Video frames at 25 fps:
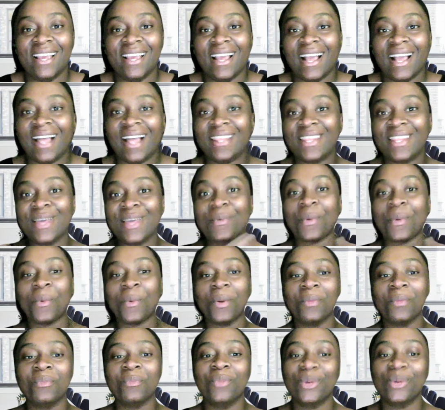and then we
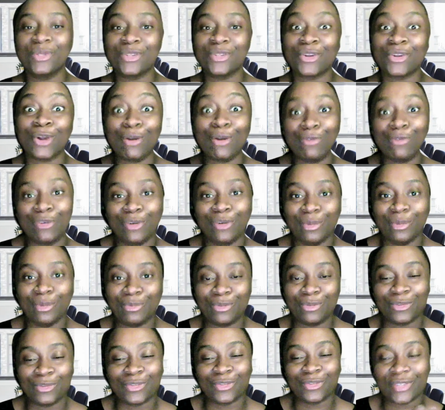want more to cover up
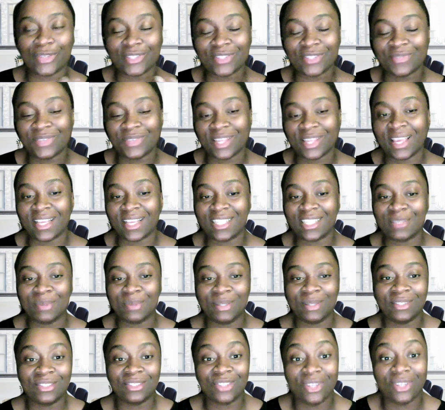for that
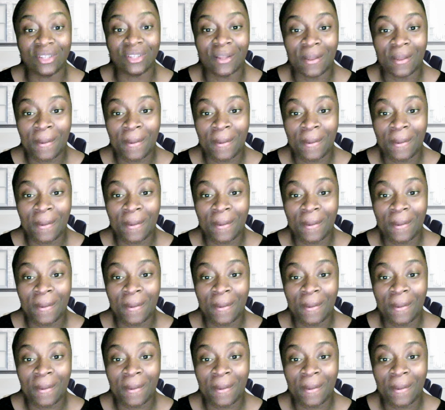expansion.